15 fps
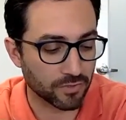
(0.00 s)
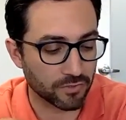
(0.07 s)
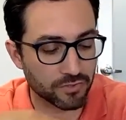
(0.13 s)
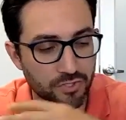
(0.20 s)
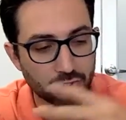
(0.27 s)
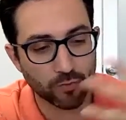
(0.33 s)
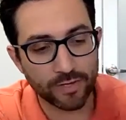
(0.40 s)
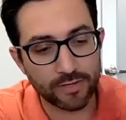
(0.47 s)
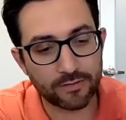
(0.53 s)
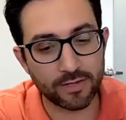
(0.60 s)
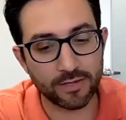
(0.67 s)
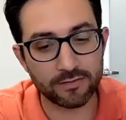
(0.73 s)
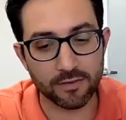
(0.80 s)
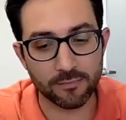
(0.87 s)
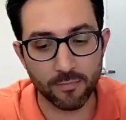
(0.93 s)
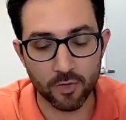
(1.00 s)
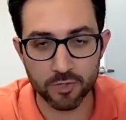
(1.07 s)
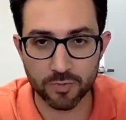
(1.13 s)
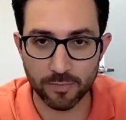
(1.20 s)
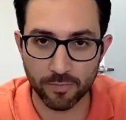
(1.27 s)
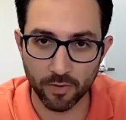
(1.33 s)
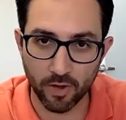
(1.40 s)
there's three things that
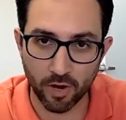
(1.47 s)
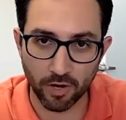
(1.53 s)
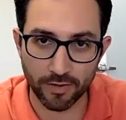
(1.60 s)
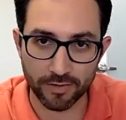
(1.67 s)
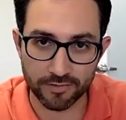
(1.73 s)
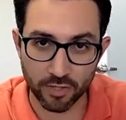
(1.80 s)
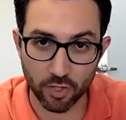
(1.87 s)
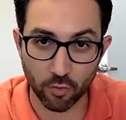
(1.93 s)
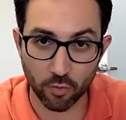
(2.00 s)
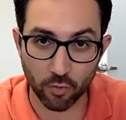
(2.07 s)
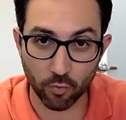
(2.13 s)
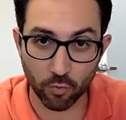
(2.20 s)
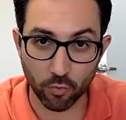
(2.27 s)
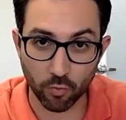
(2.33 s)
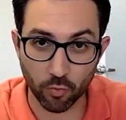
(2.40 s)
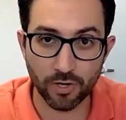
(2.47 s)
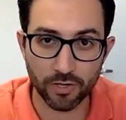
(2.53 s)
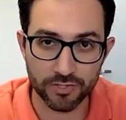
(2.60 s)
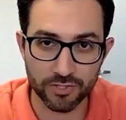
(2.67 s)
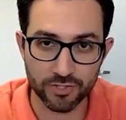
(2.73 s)
most people are: it's agreeable,